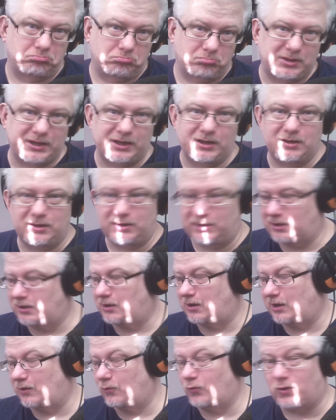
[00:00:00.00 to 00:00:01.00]

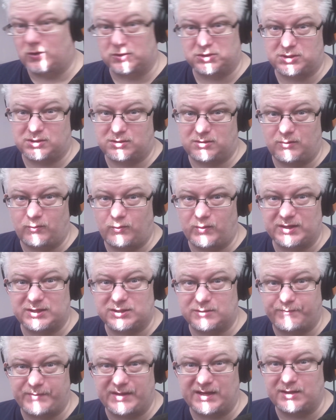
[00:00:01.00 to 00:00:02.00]
and watch which
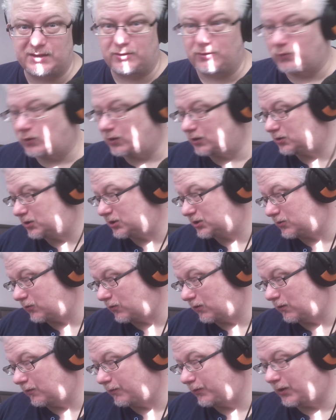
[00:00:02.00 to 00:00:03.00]
speed you want the
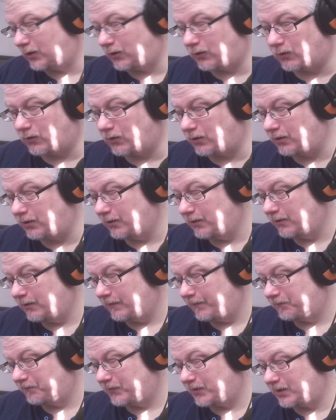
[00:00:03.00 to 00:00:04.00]
strobe or
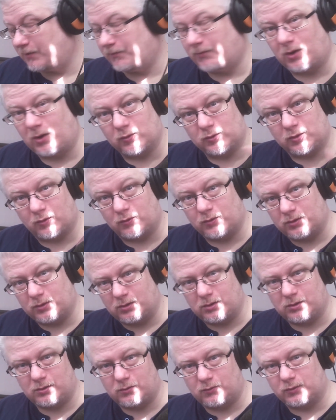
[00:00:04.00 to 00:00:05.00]
the
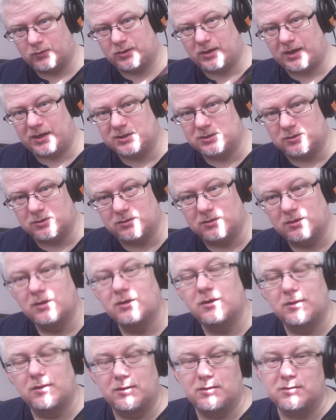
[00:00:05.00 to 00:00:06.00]
motor rotation.
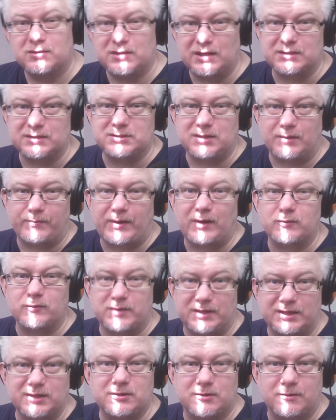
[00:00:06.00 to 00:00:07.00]
That's
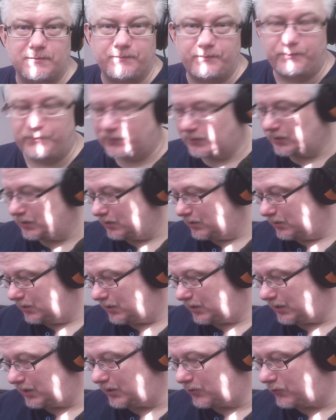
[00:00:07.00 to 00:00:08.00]
about it.
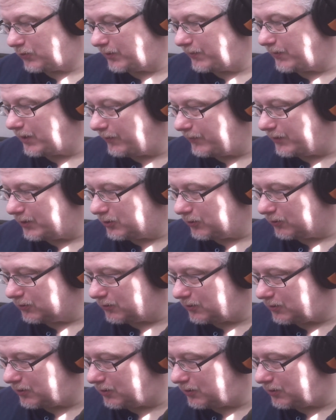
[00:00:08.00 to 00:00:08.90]
And remember, don't